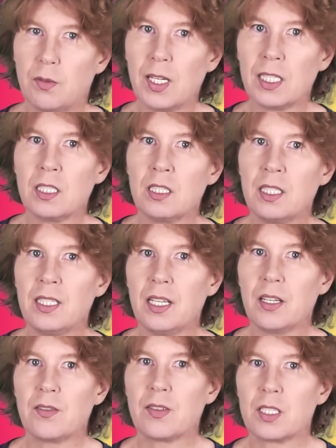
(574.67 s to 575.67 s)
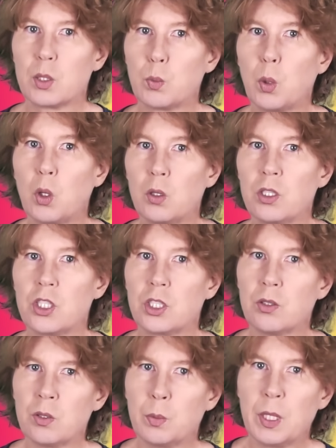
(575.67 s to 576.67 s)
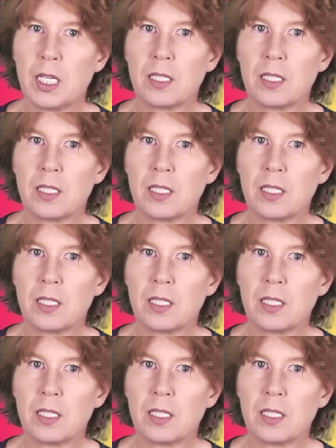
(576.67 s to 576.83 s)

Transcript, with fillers: Finally, and this point shouldn't be